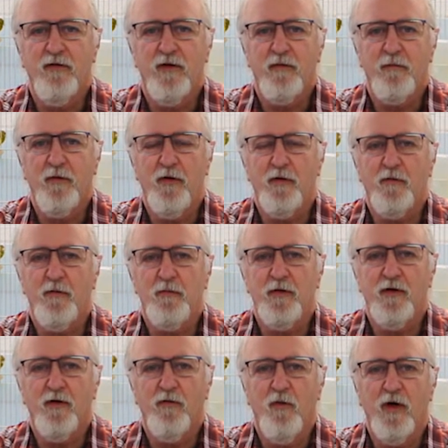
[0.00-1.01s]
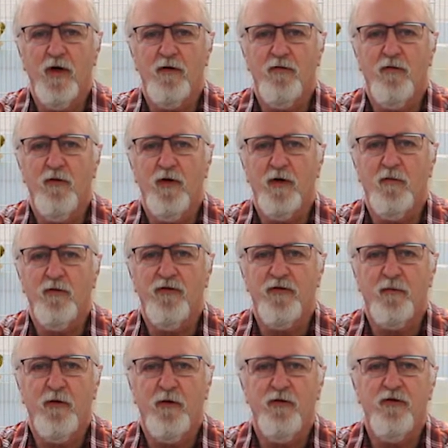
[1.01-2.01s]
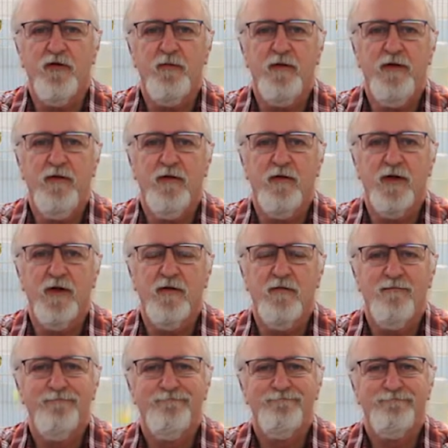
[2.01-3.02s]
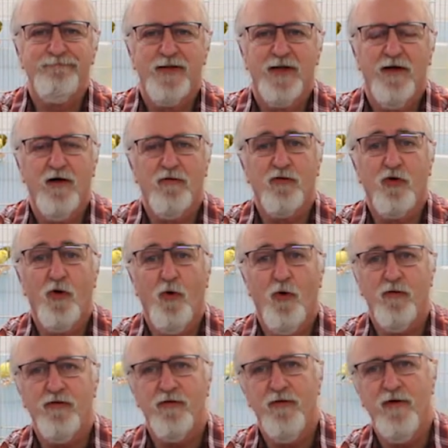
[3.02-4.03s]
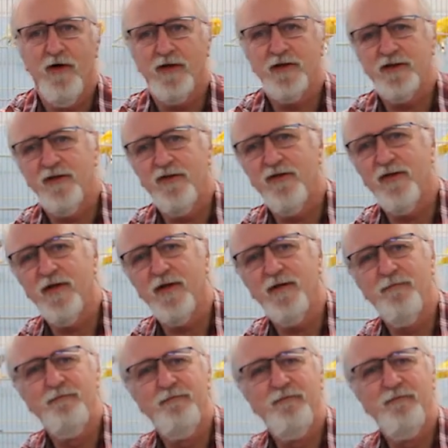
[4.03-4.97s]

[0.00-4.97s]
the bird would be aware of what it was supposed to be doing? Of course not, she said.